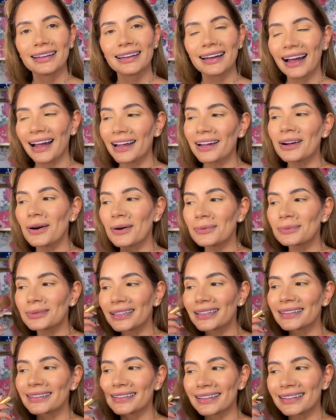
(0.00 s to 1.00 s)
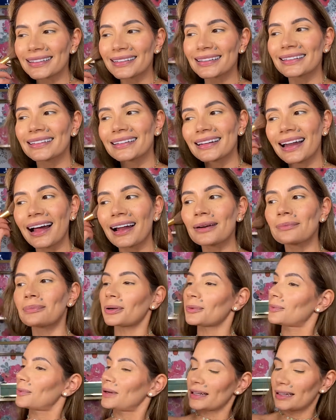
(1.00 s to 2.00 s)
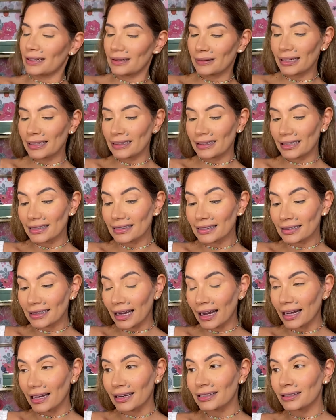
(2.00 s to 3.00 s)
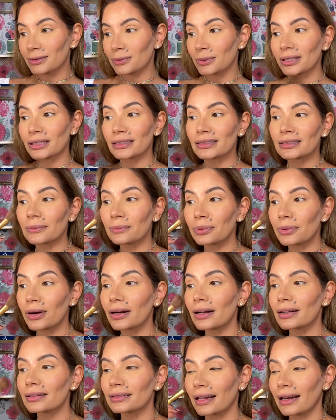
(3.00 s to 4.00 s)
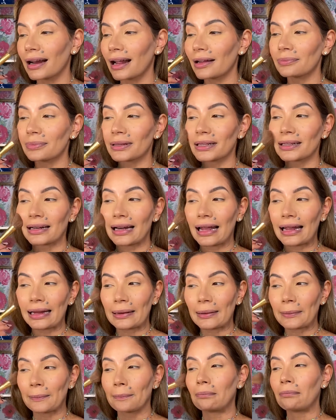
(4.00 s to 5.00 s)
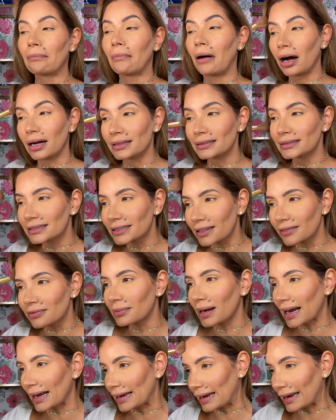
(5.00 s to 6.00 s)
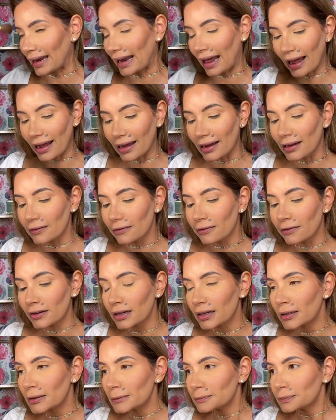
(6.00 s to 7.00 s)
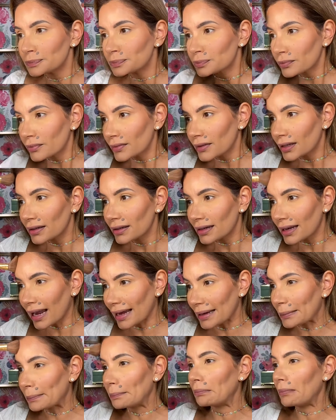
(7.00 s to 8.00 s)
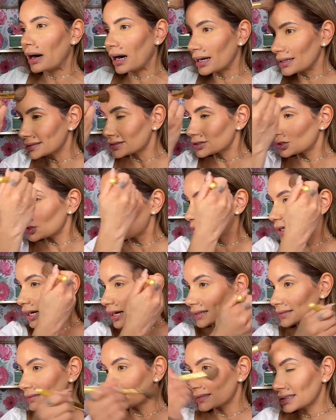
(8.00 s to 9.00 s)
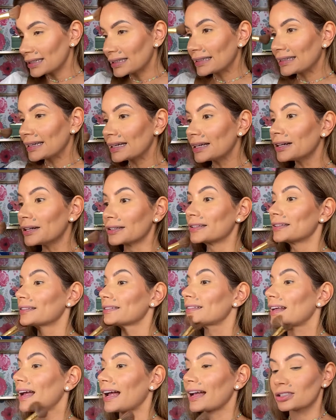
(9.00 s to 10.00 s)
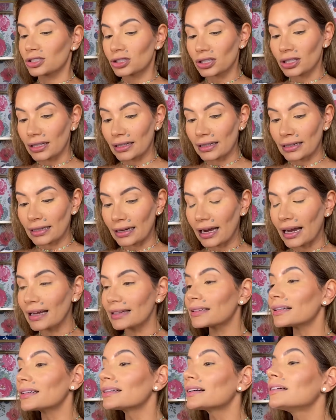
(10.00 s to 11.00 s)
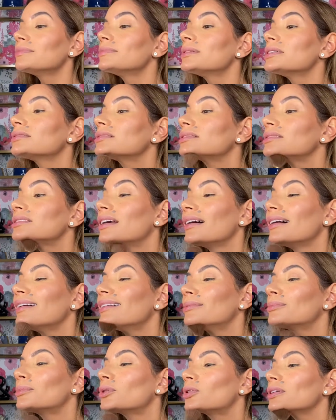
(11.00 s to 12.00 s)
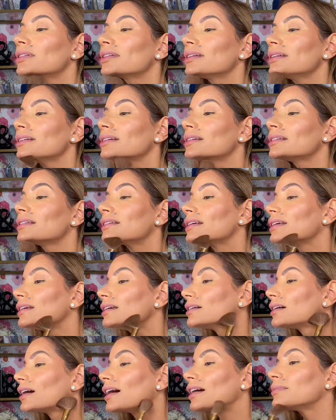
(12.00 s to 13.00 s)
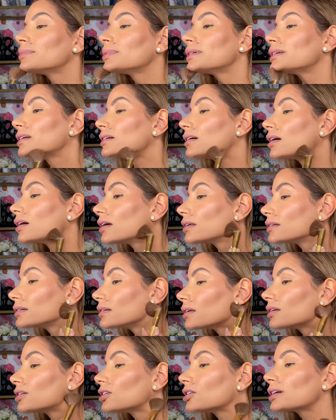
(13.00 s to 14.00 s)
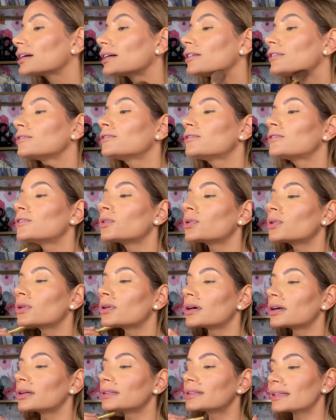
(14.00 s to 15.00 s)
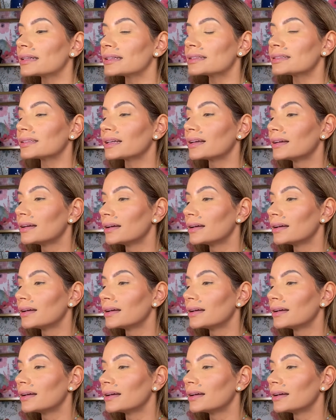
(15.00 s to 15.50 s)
I hope that this is not. But when in this case, where it's a product that I've been like months of my life, like months, you guys, years actually. I think I've been, more than a year I've been on the lookout for this